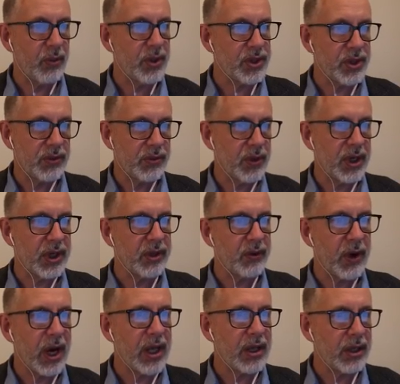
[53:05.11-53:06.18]
are really
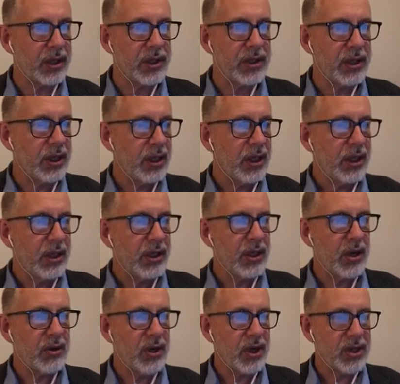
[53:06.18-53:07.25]
great and
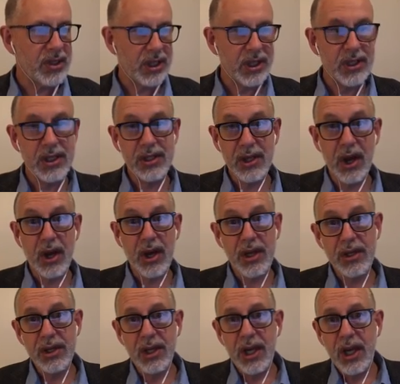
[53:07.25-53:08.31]
nicely designed.
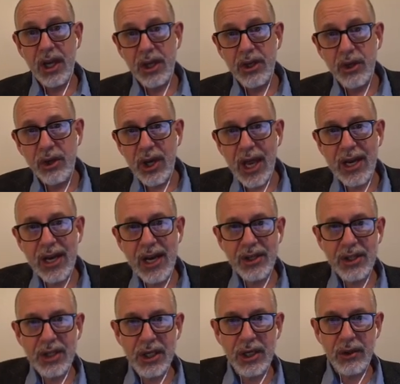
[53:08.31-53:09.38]
And you can
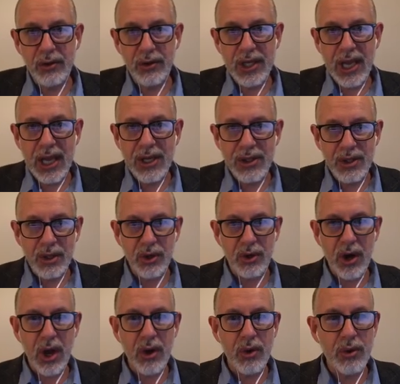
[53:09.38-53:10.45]
actually create your
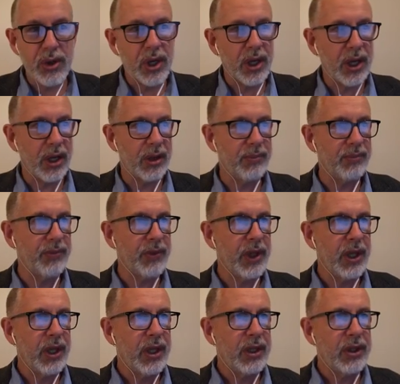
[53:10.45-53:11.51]
own
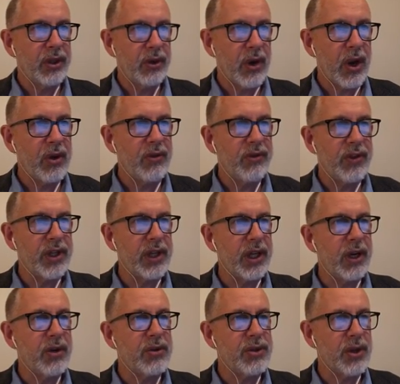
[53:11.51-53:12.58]

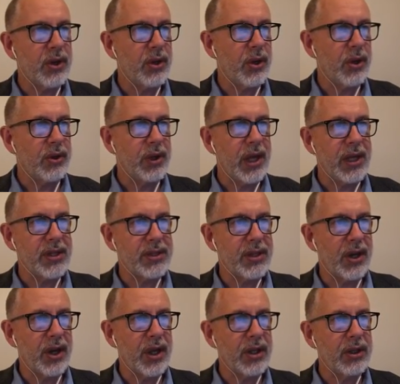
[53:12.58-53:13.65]
videos on that
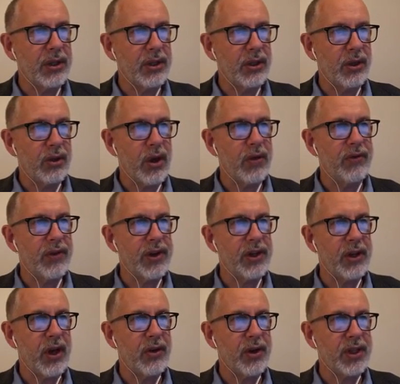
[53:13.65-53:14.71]
site, your own video
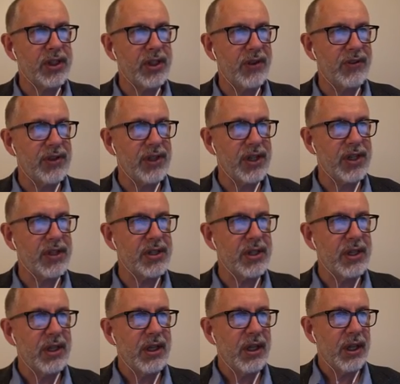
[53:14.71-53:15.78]
activities,
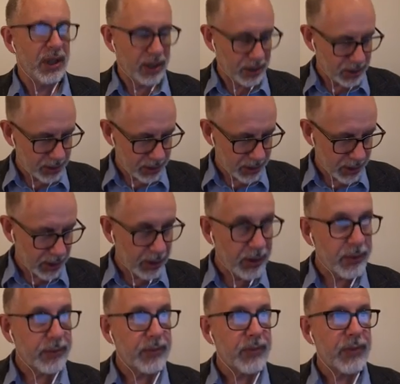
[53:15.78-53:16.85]
and
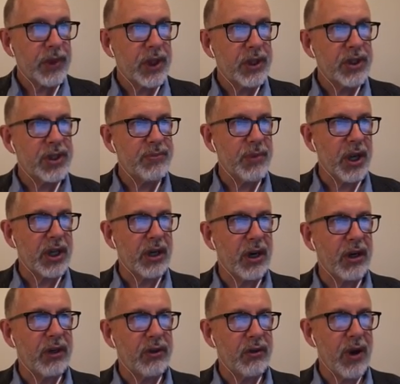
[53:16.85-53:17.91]
just by
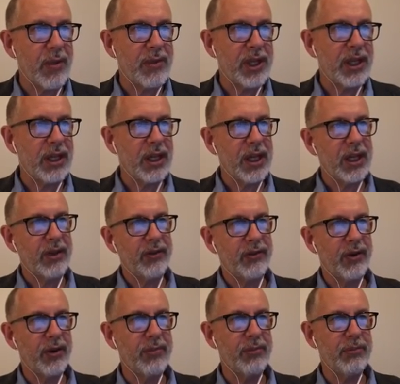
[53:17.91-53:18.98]
grabbing a link
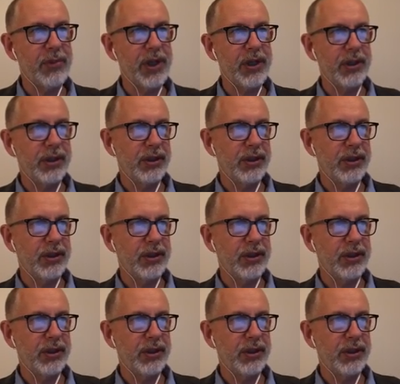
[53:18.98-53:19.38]
from